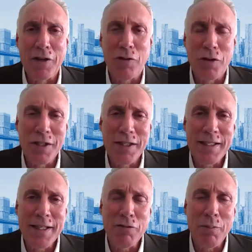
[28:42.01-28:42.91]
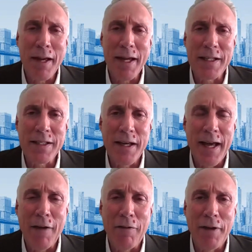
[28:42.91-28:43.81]
So these central banks
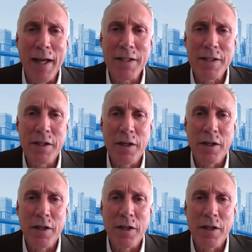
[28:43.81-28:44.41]
have less